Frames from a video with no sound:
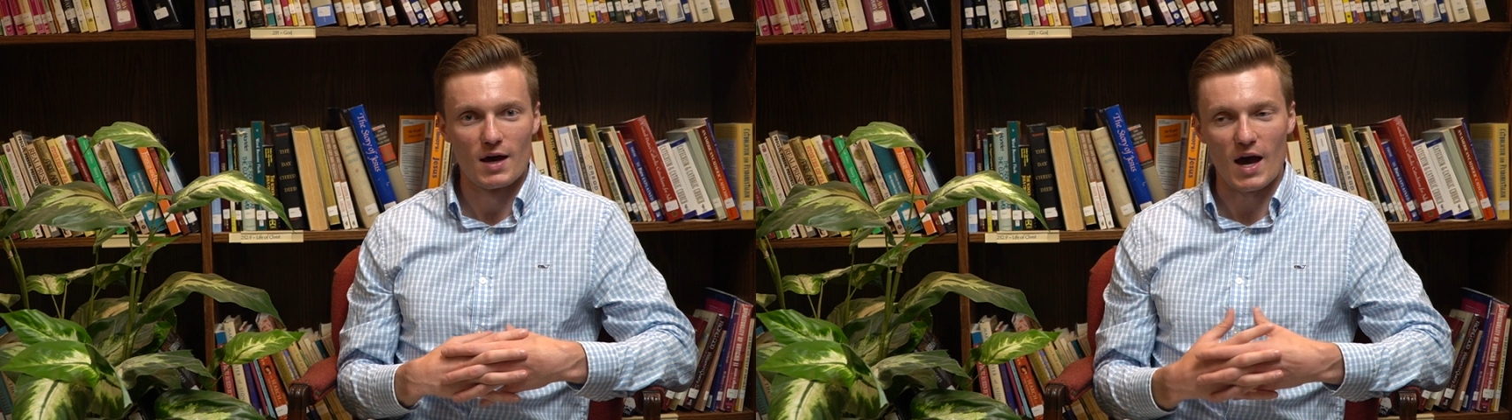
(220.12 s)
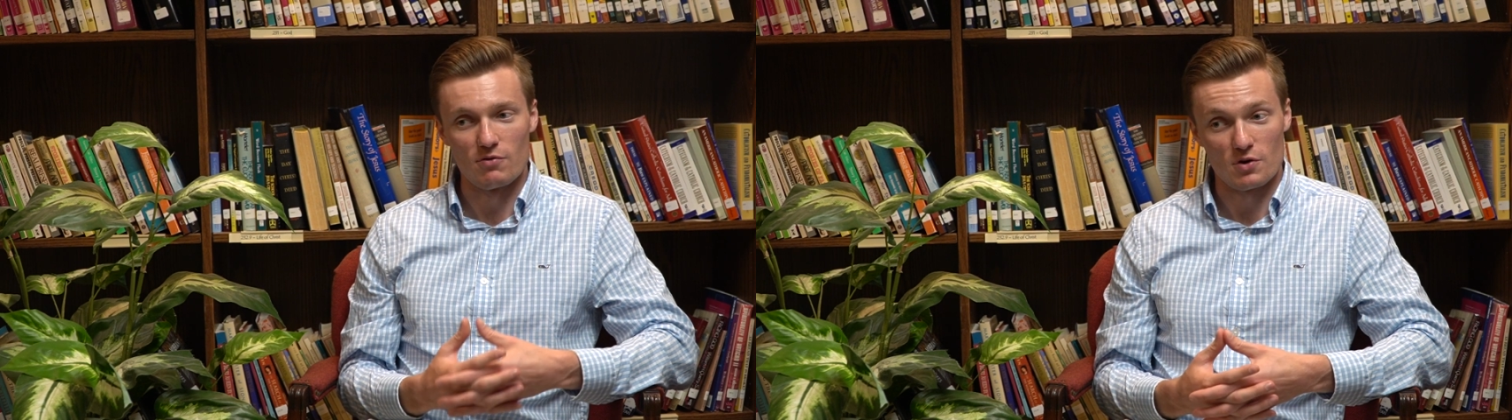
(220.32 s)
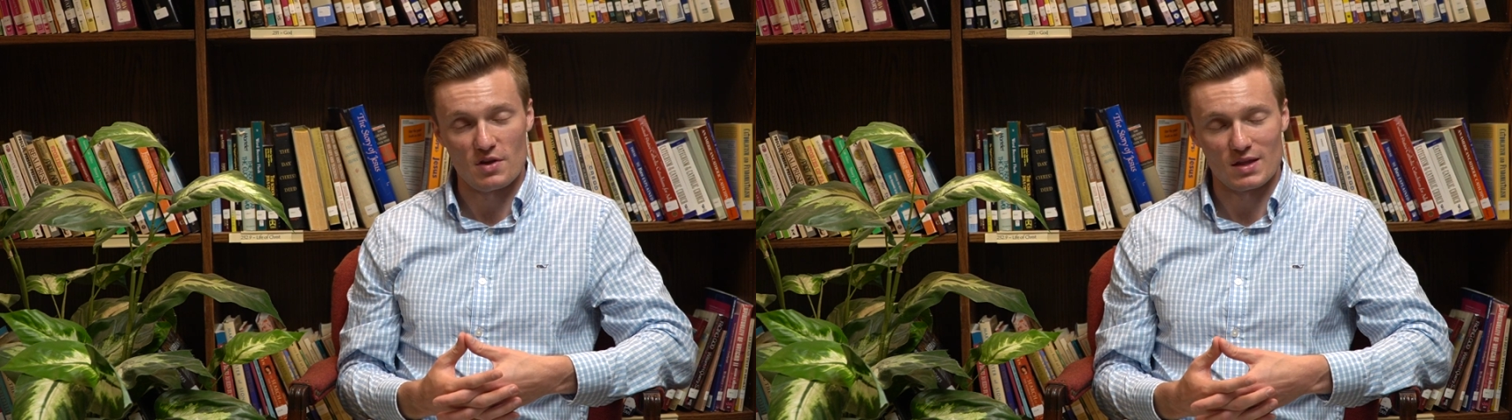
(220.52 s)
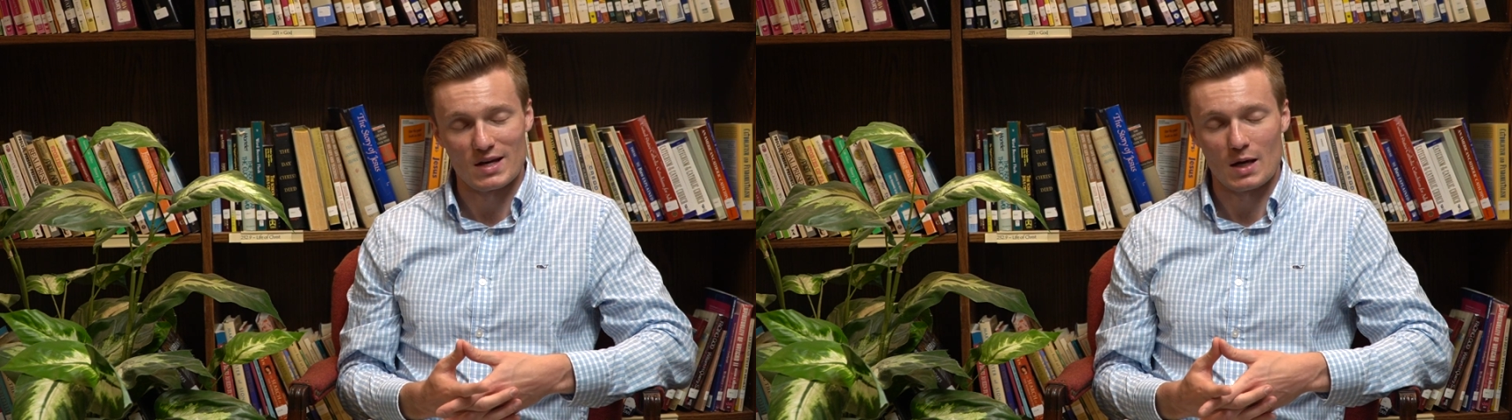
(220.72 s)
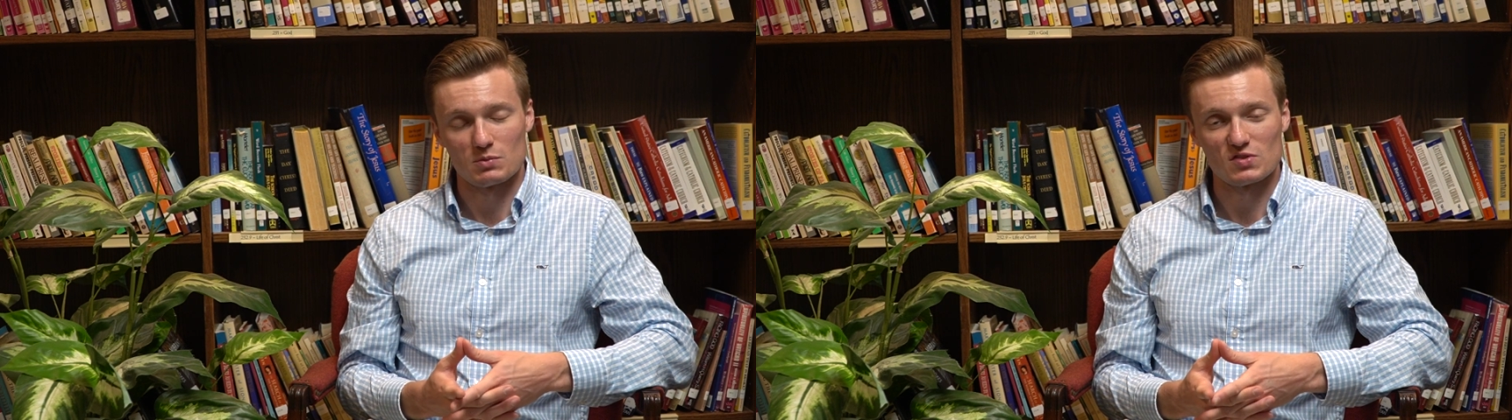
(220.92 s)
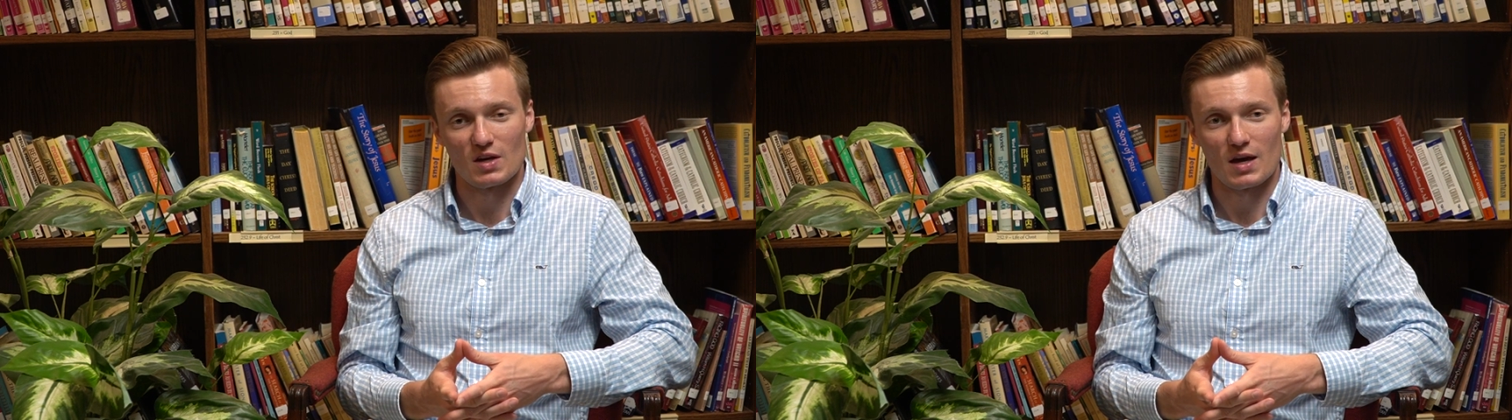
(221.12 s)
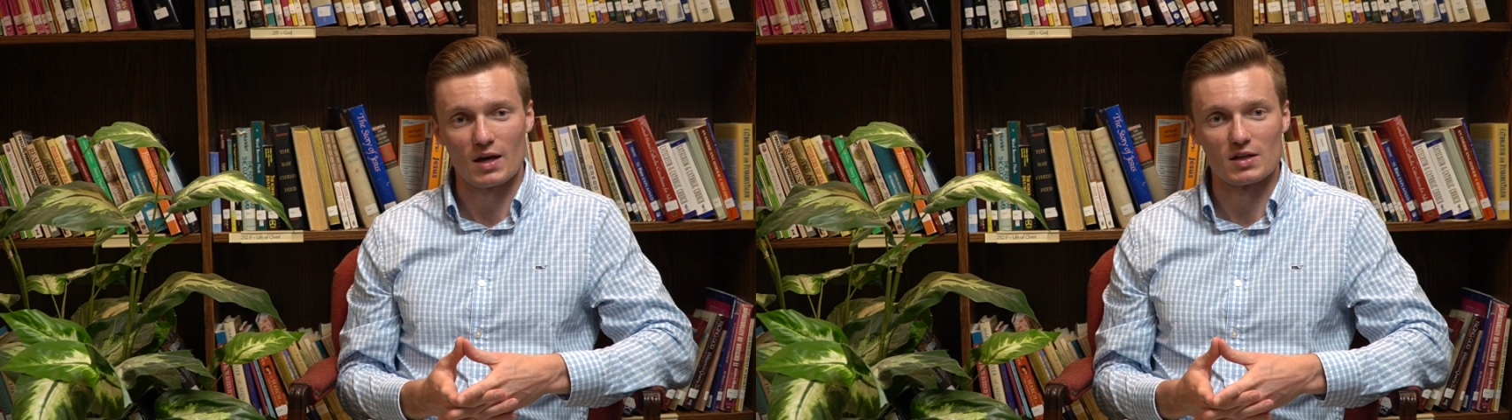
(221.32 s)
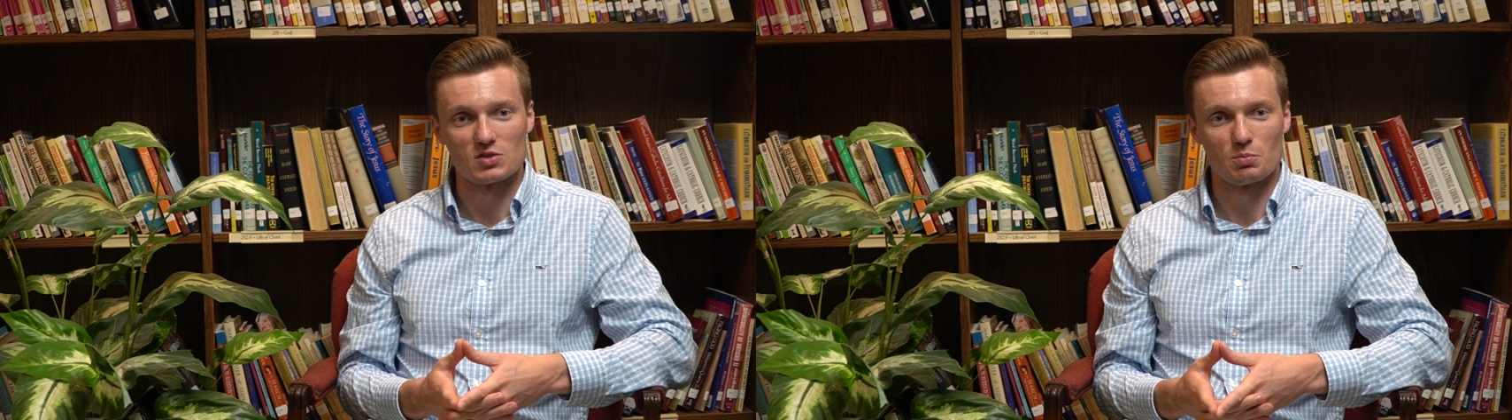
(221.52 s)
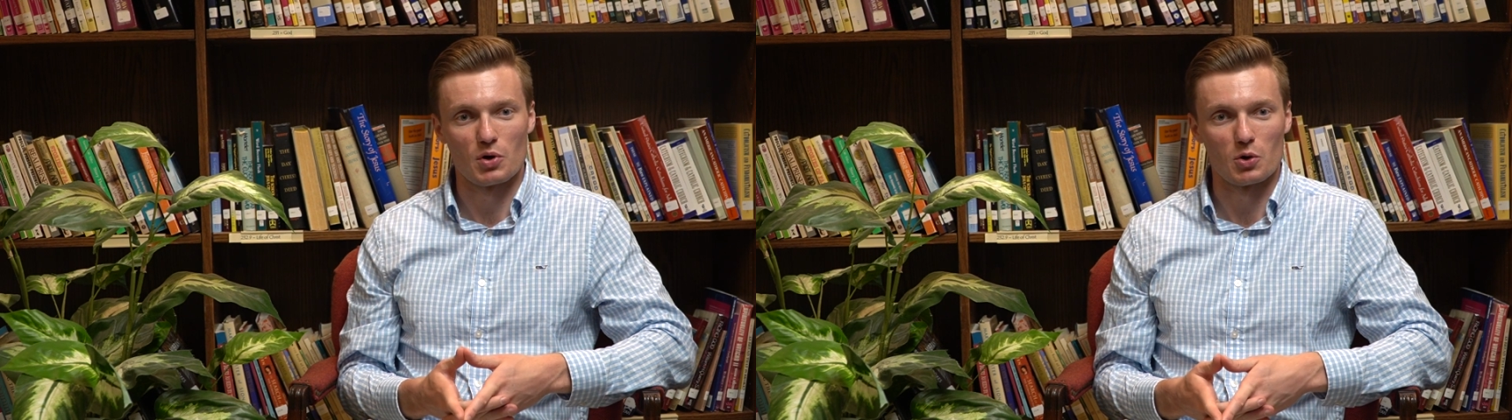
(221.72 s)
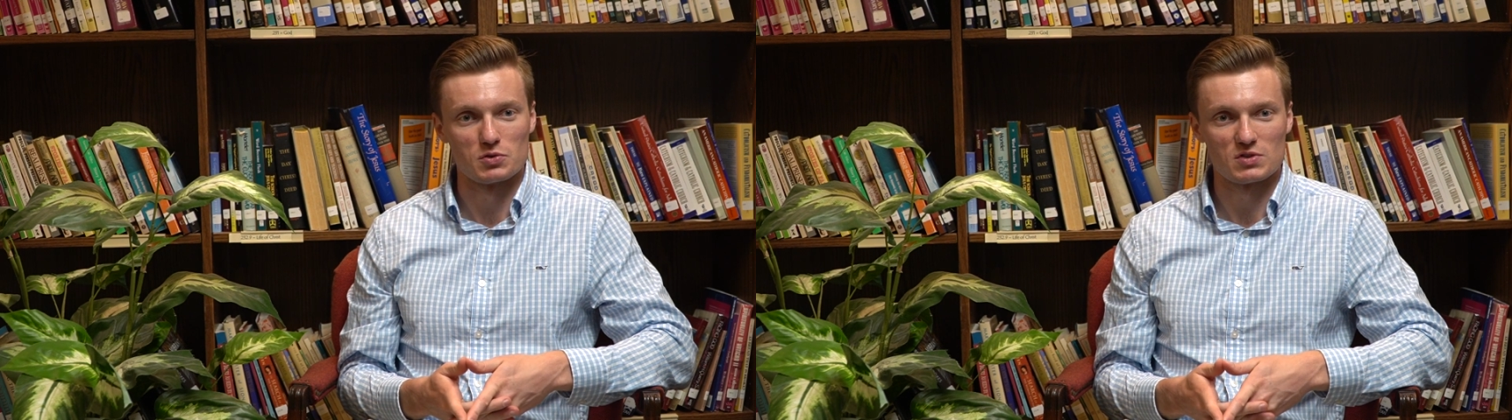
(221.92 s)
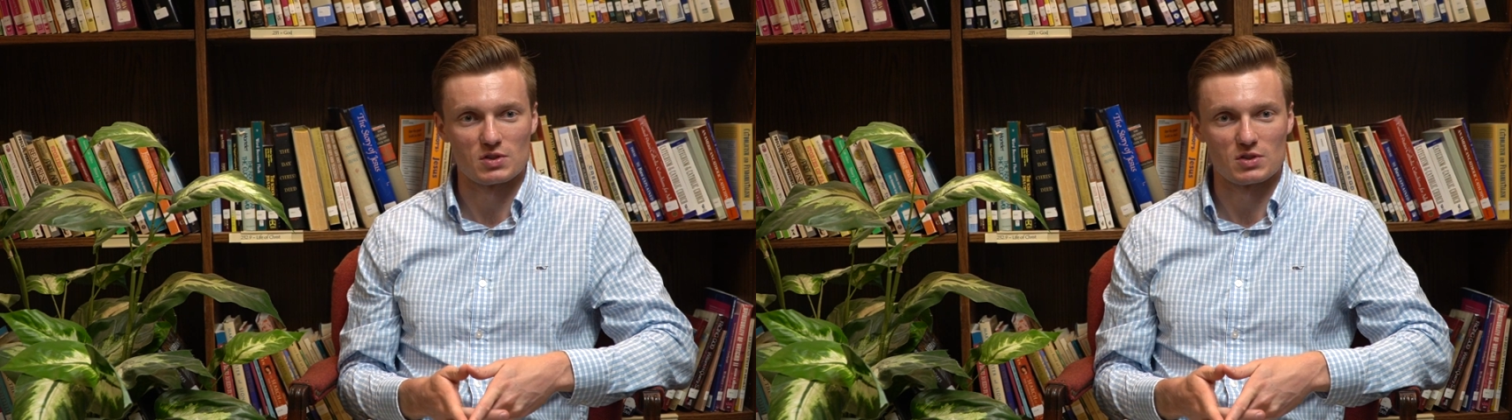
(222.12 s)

everything that I'm saying, as opposed